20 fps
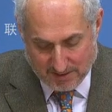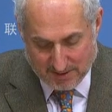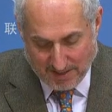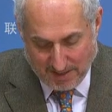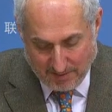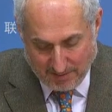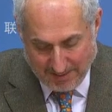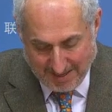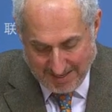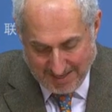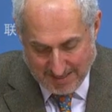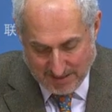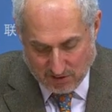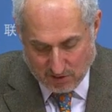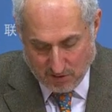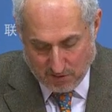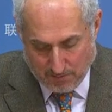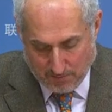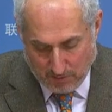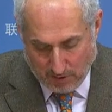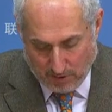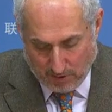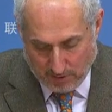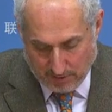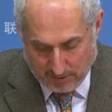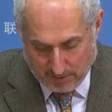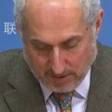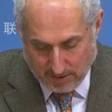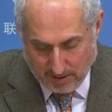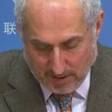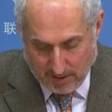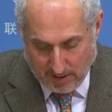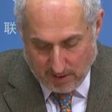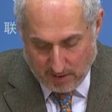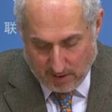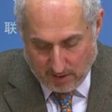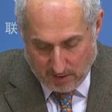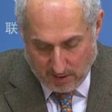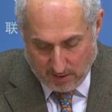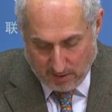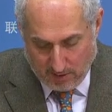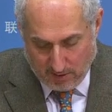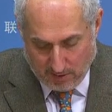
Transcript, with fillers: southeastern part uh,